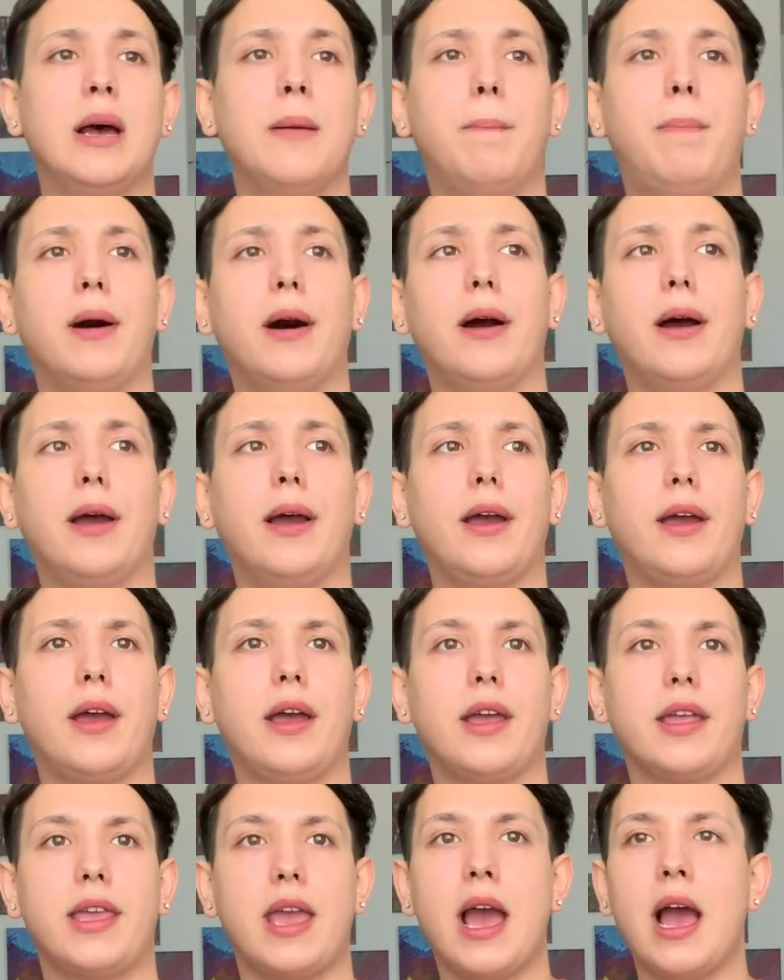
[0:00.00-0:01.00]

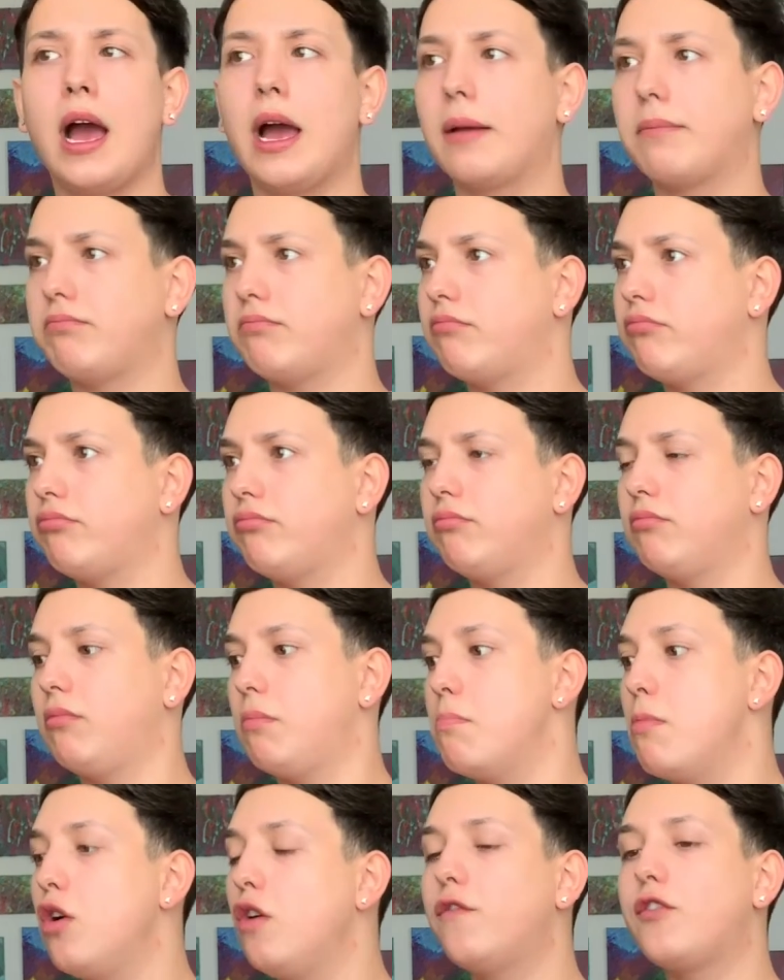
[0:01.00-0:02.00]
But yeah,
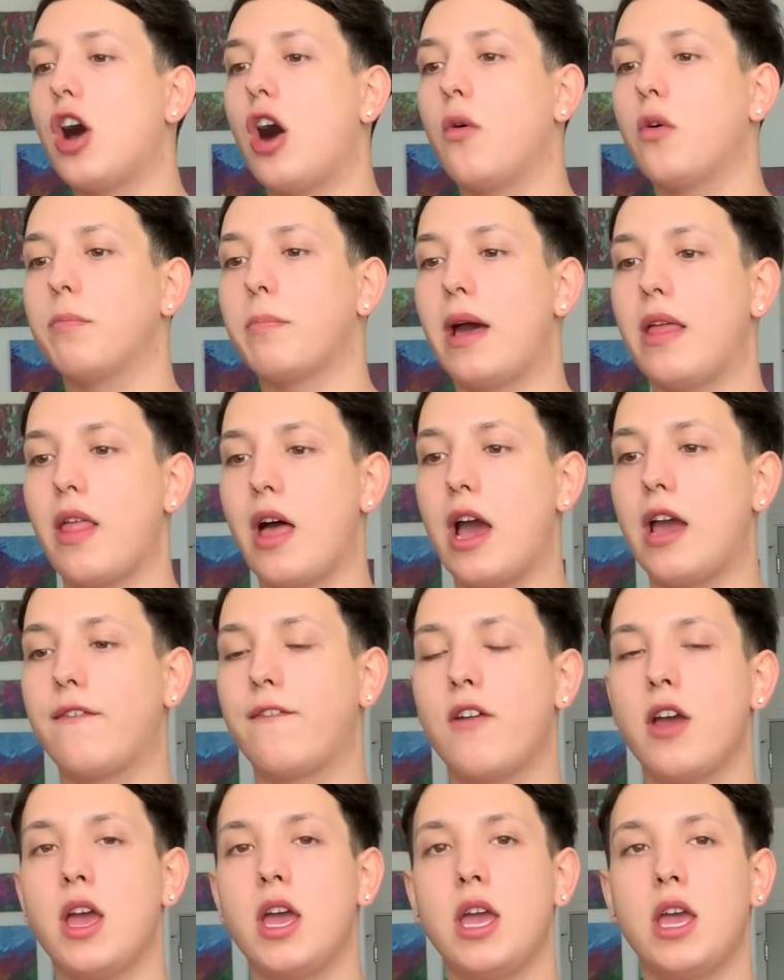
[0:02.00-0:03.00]
moved on with my life.
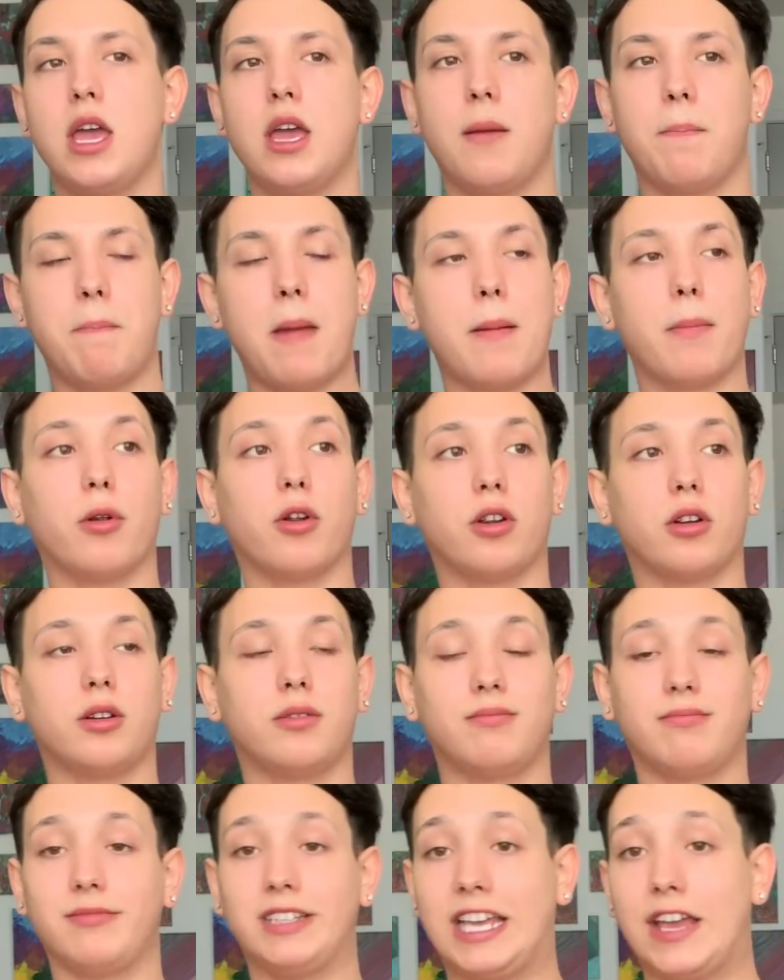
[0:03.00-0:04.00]
Remember,
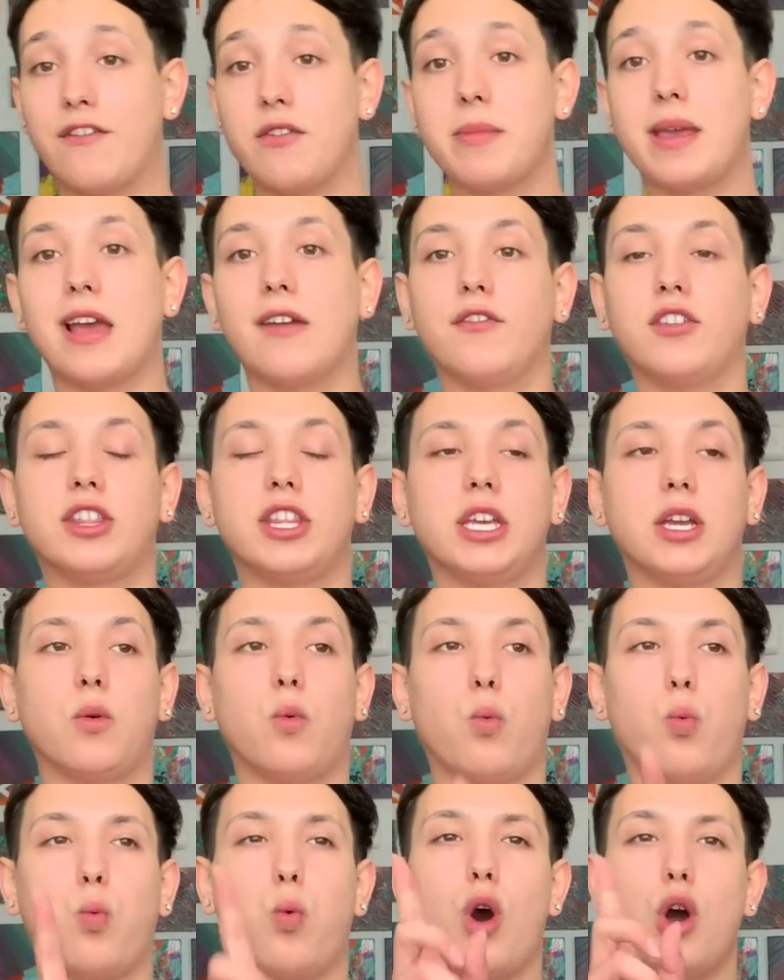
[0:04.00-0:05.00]
giving me everything.
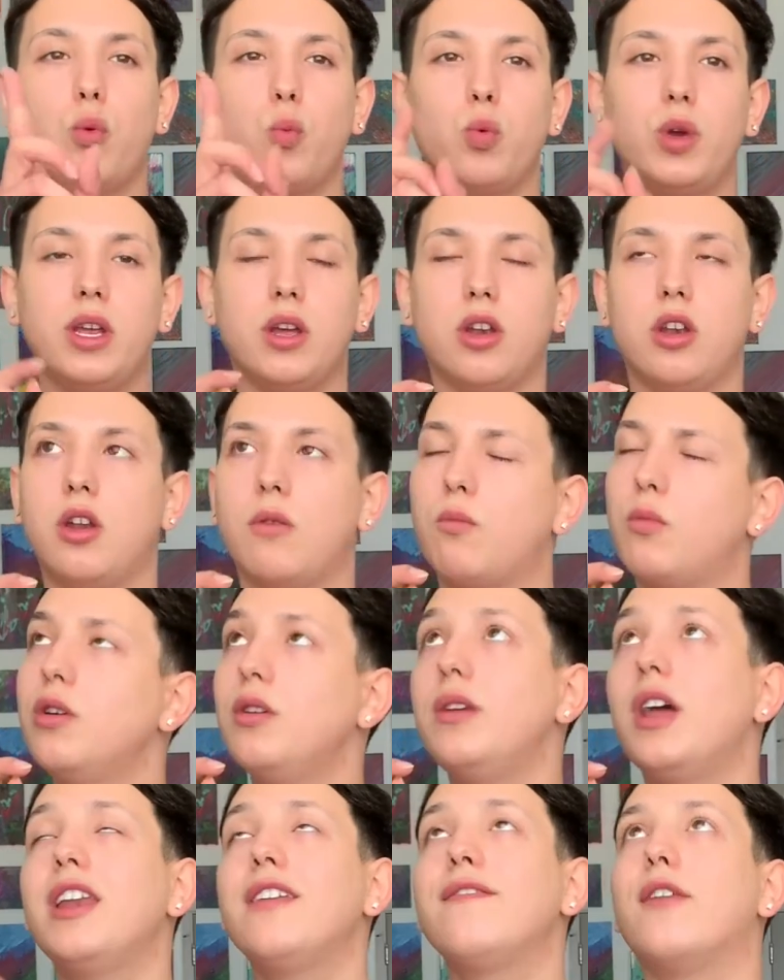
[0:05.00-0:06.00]
1 week, well,
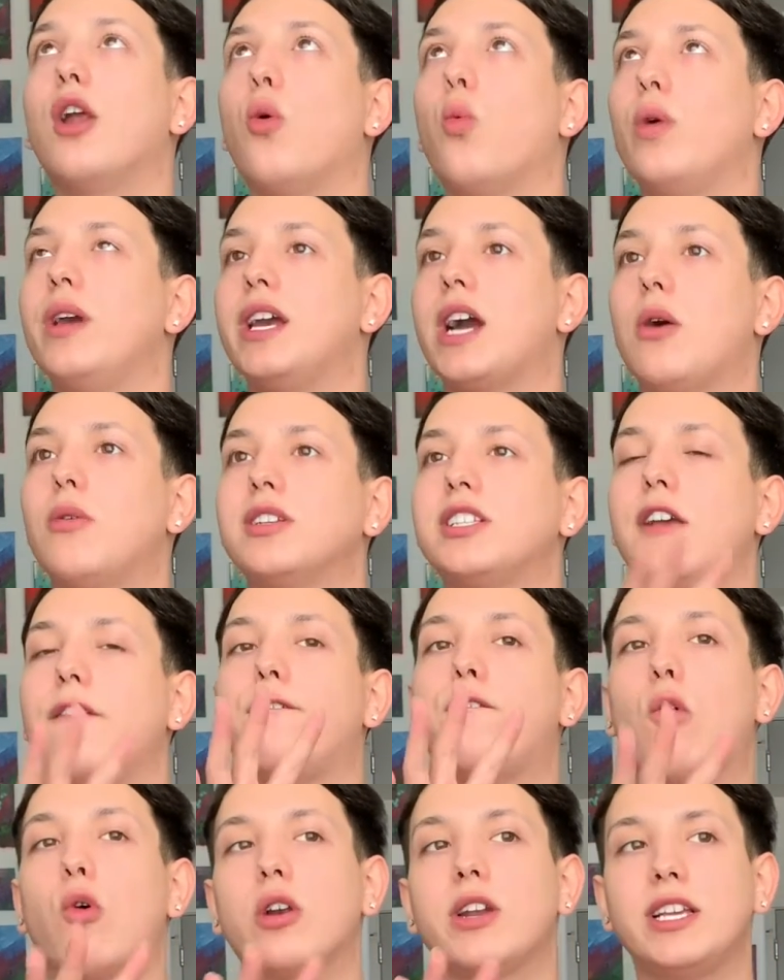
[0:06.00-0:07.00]
not even a week, I would say
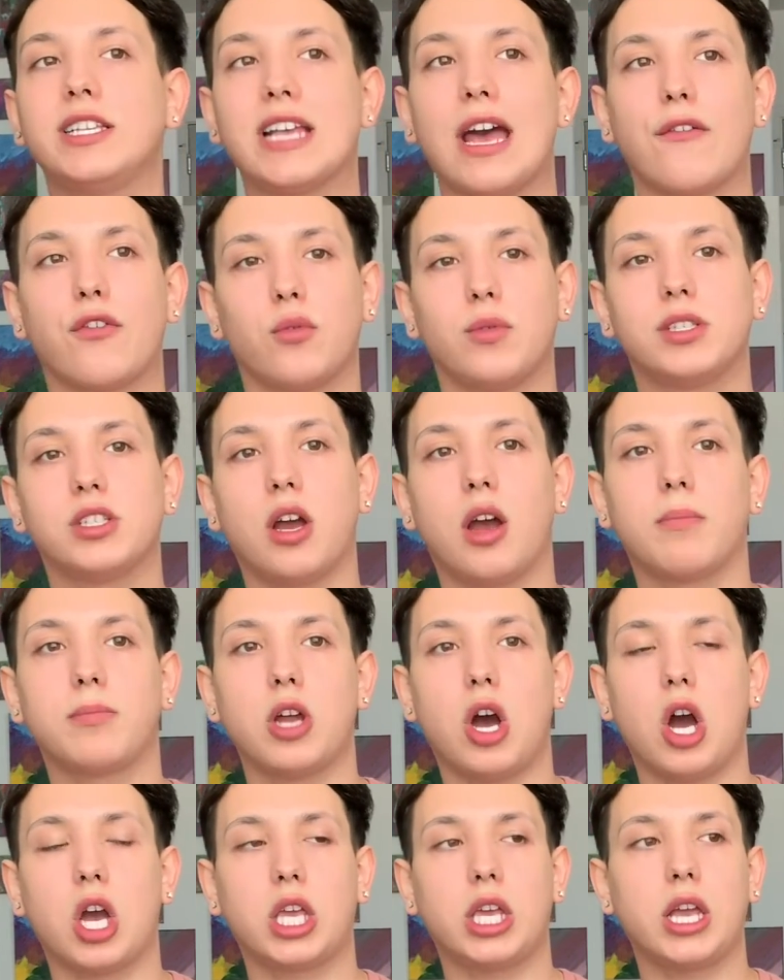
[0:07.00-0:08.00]
4 days after we stopped
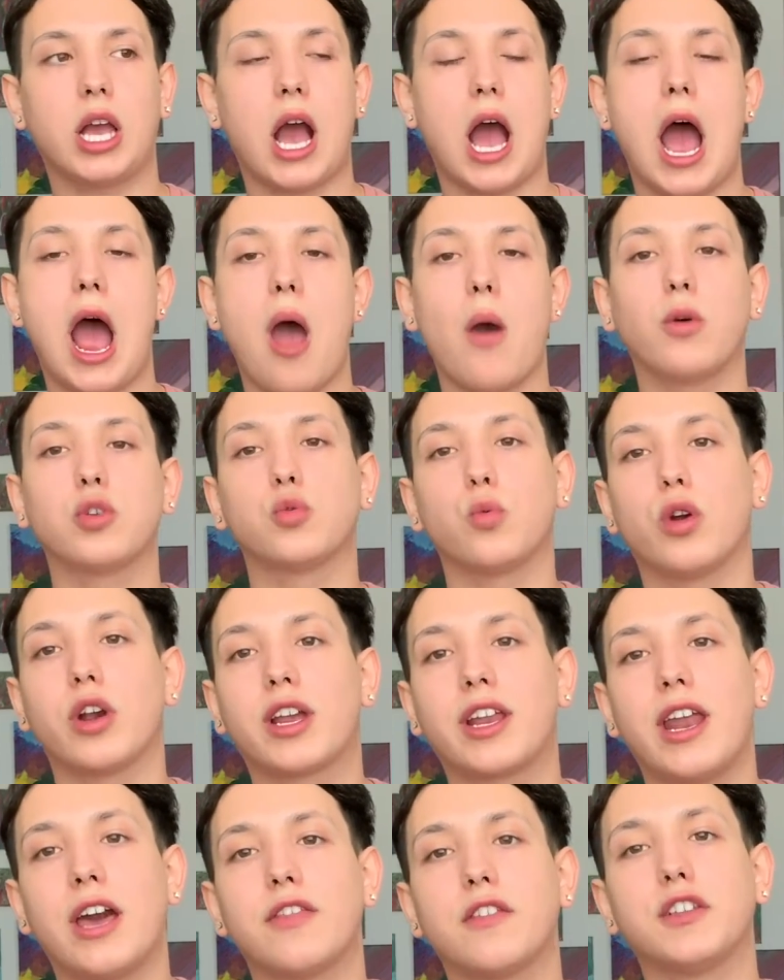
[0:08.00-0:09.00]
talking, I was
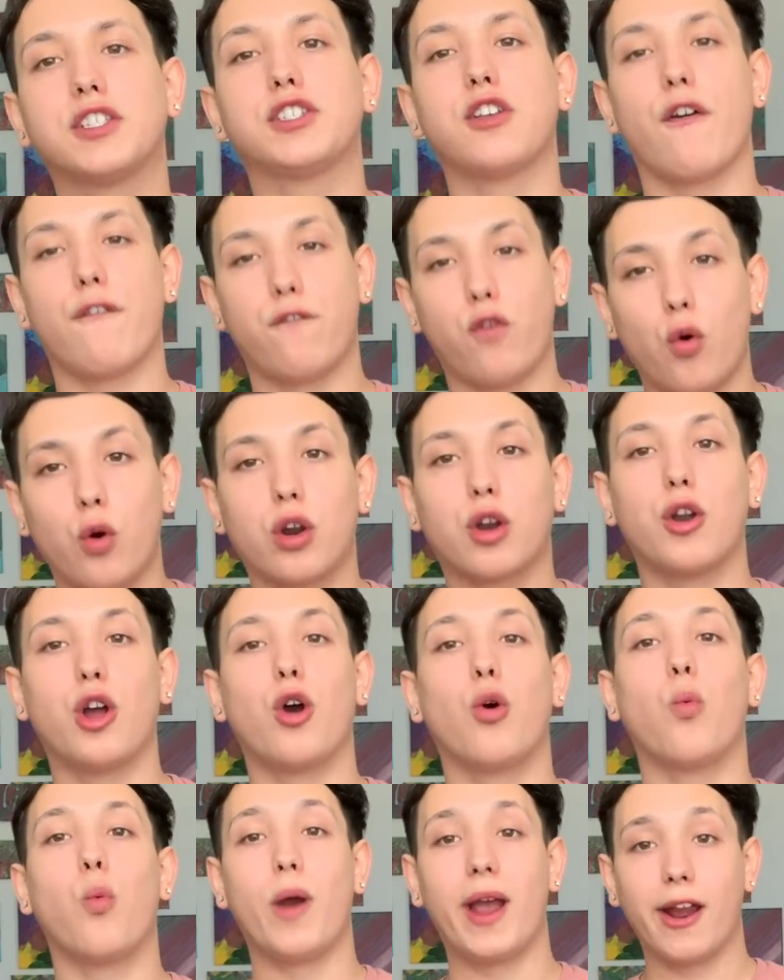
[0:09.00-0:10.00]
working at the Sephora
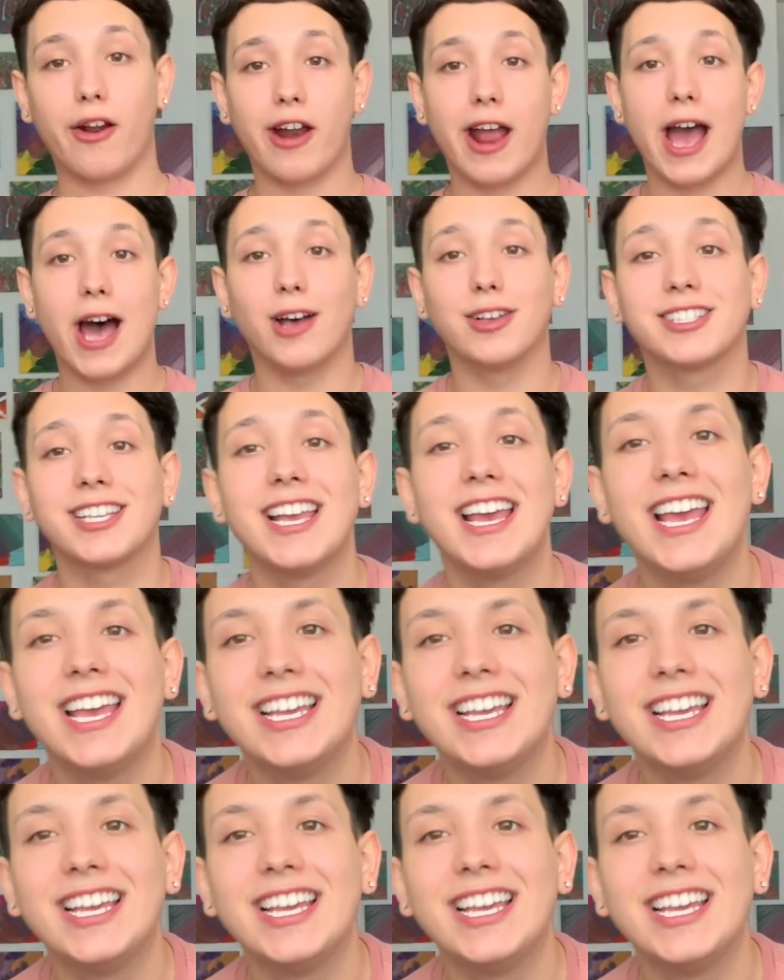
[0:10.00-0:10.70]
warehouse.